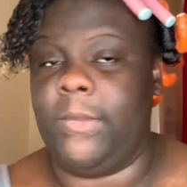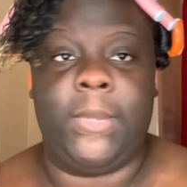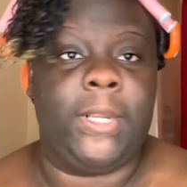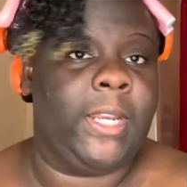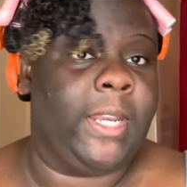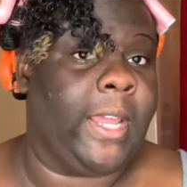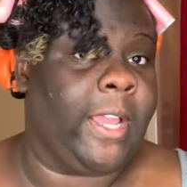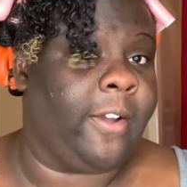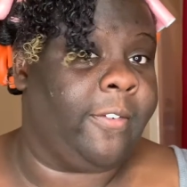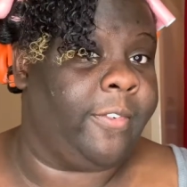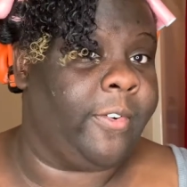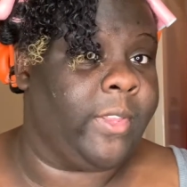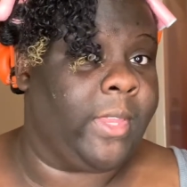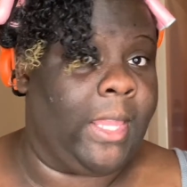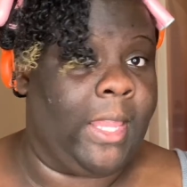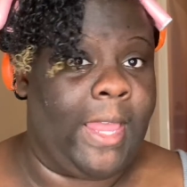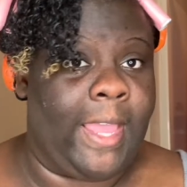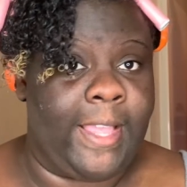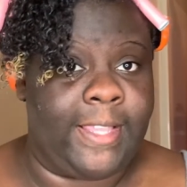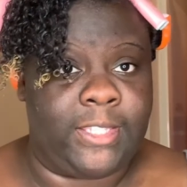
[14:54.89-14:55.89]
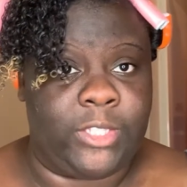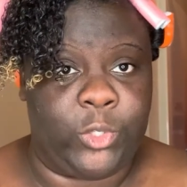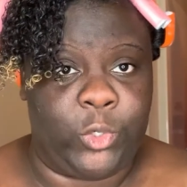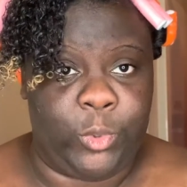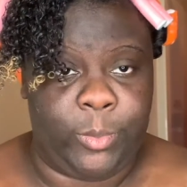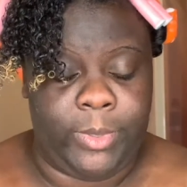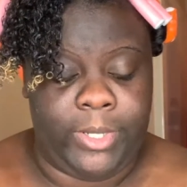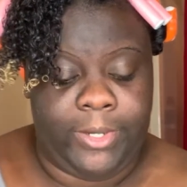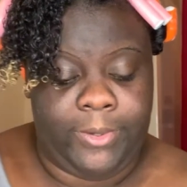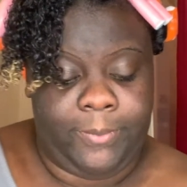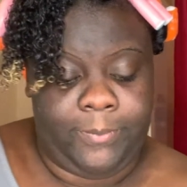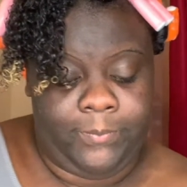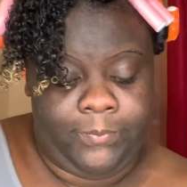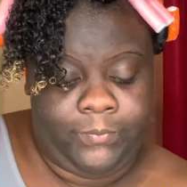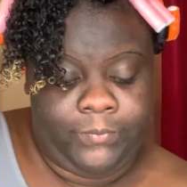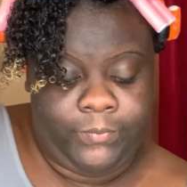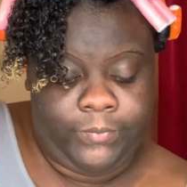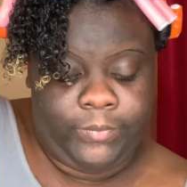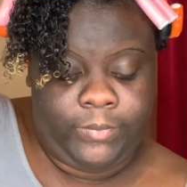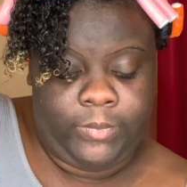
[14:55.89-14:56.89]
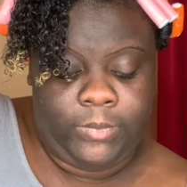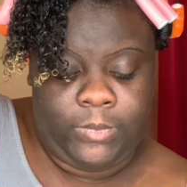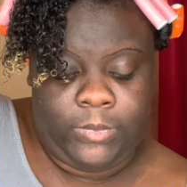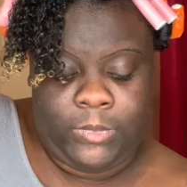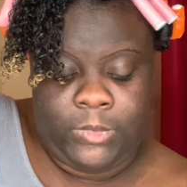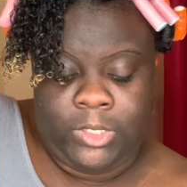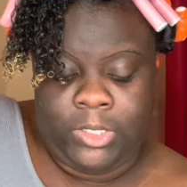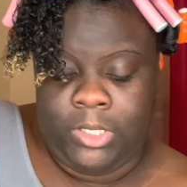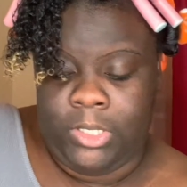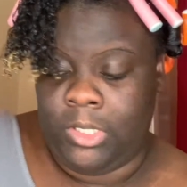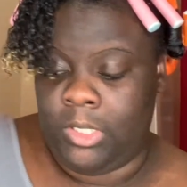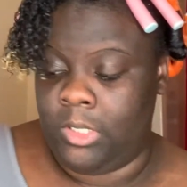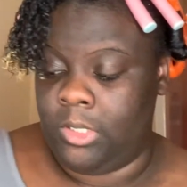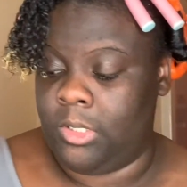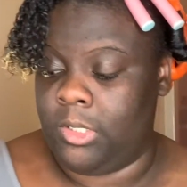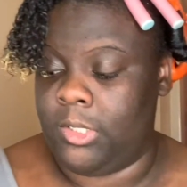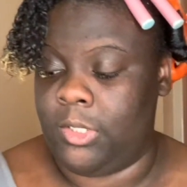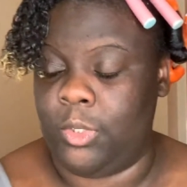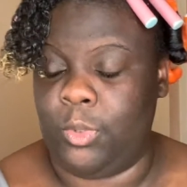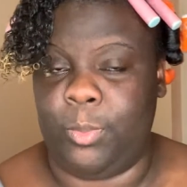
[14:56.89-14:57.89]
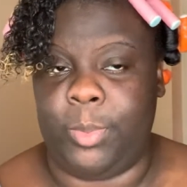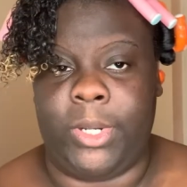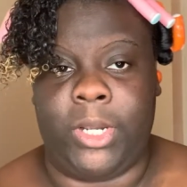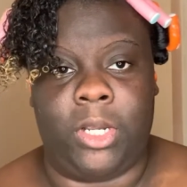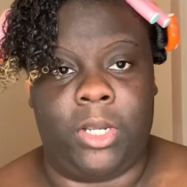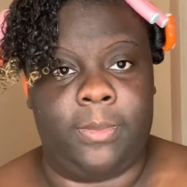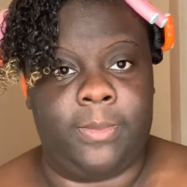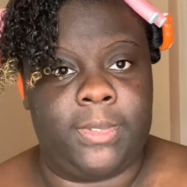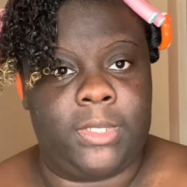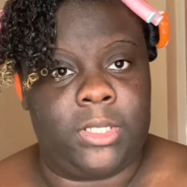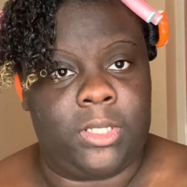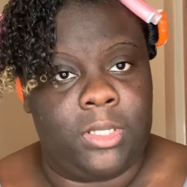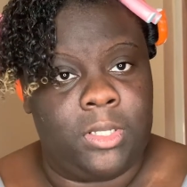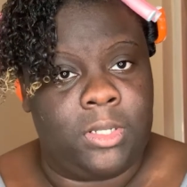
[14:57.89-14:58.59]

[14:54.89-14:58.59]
now for the last little bit, two pumps.